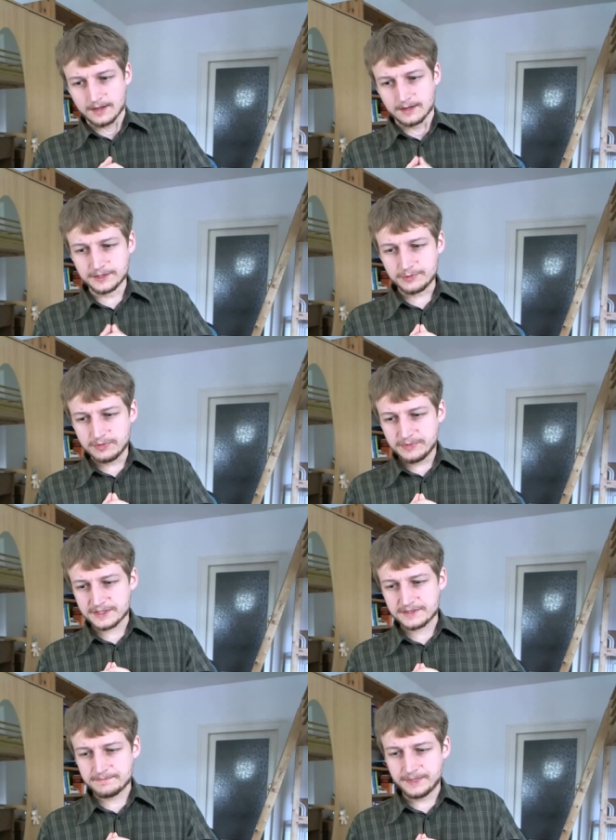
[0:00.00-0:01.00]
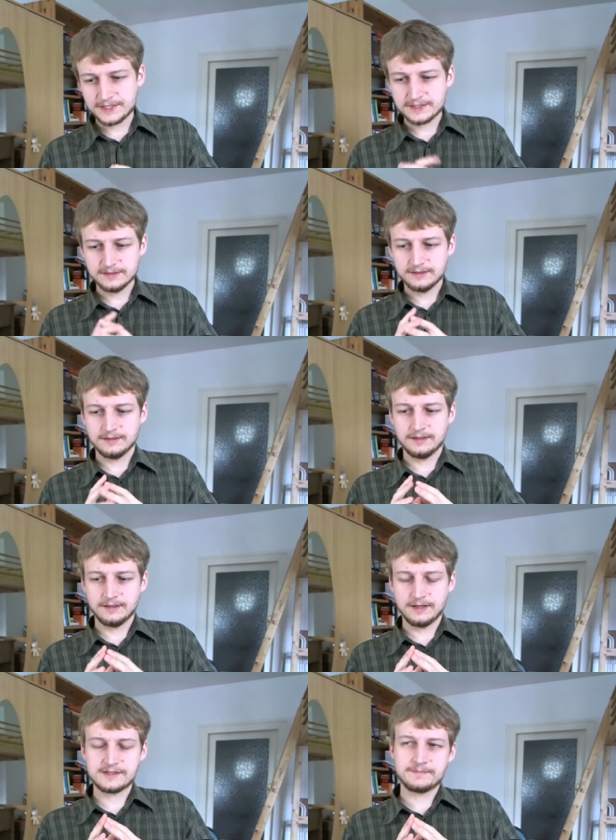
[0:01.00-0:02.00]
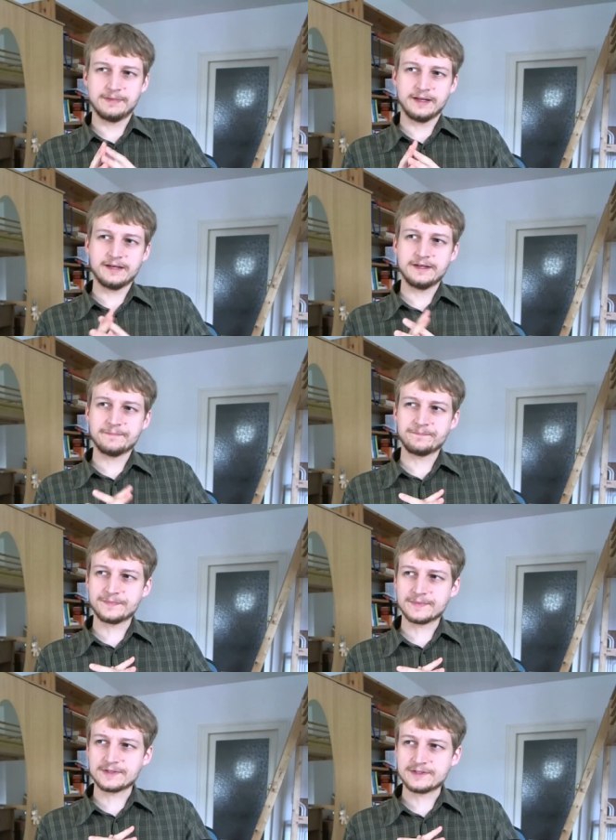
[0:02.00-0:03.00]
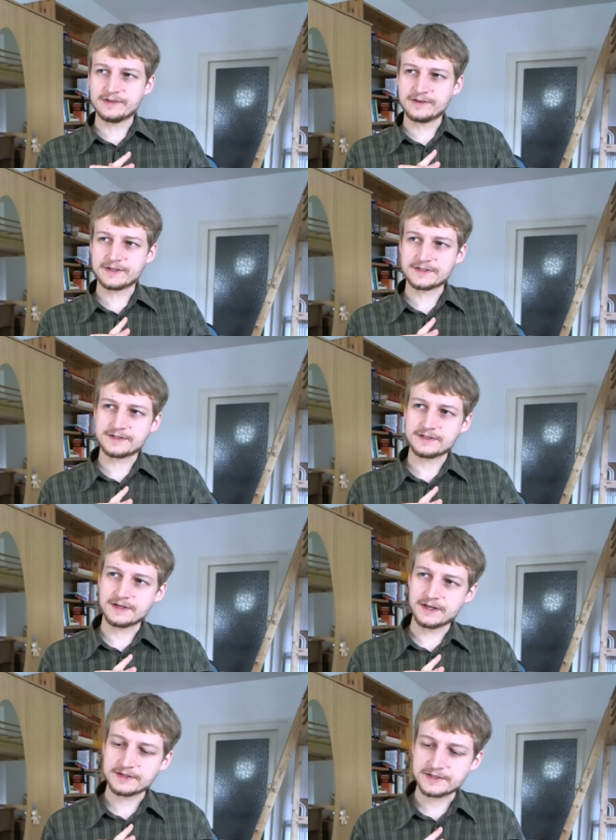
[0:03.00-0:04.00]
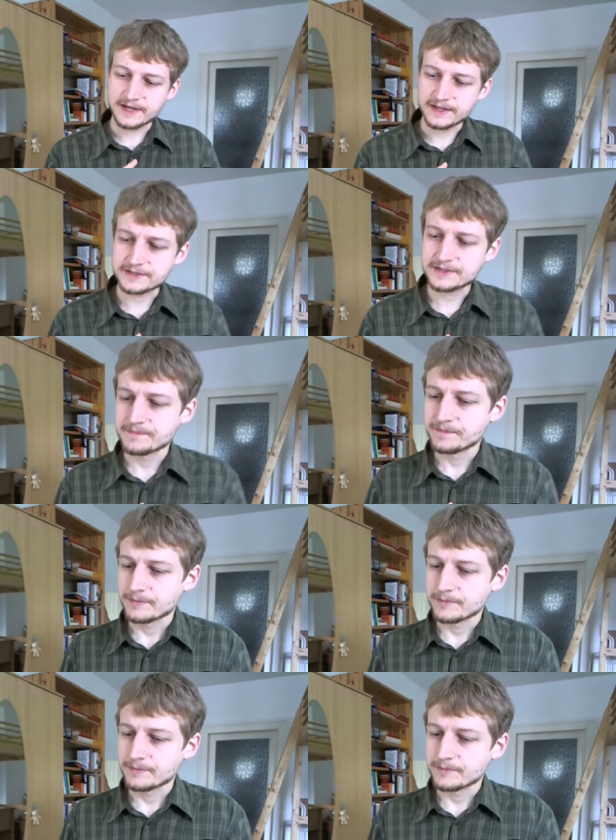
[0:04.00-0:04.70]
This will be a special Let's Play series in the sense